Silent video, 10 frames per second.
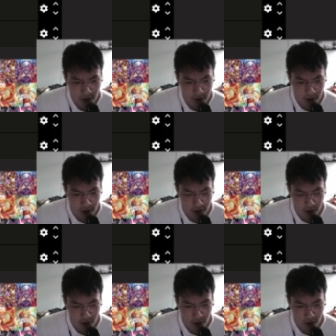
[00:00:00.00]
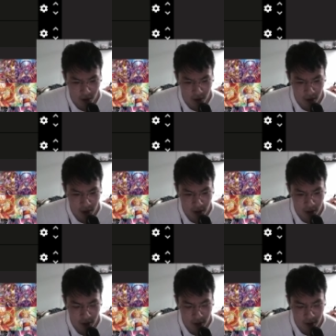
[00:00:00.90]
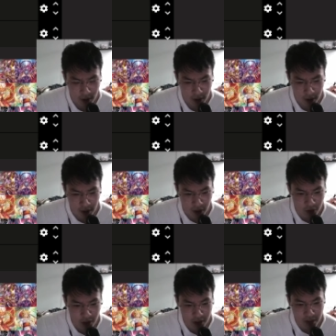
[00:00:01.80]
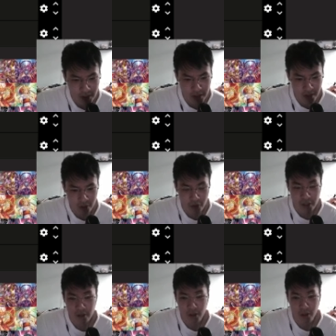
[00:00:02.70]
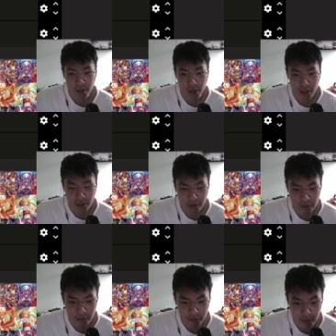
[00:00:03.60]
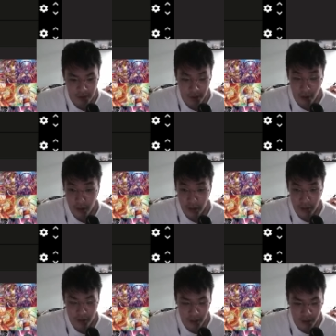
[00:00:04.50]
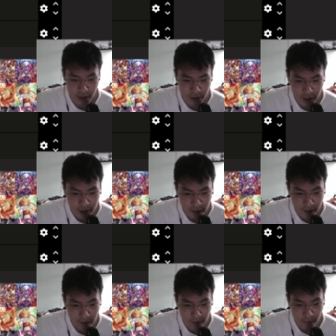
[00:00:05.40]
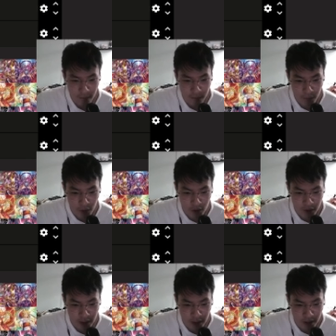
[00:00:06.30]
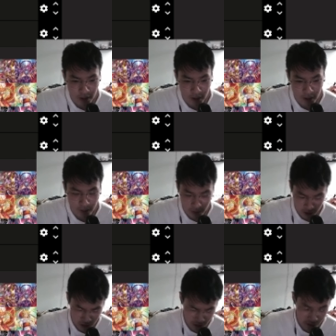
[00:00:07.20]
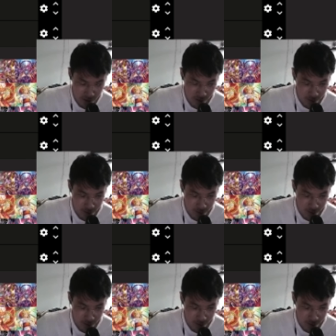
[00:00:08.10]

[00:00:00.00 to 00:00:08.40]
Yeah, so yeah, so this is the deck. You can run a lot of the order trick or treat, or trick and treat, and then.